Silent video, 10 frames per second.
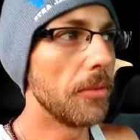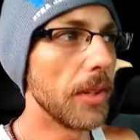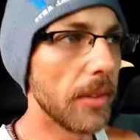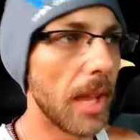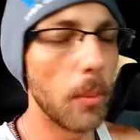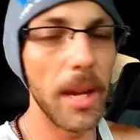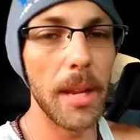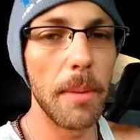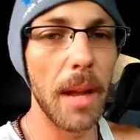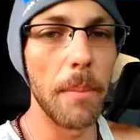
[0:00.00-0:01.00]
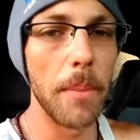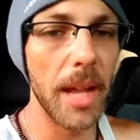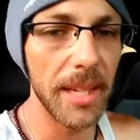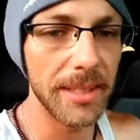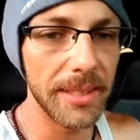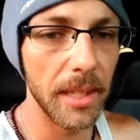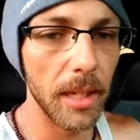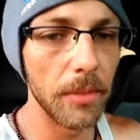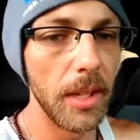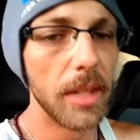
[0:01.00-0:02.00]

feel that way about myself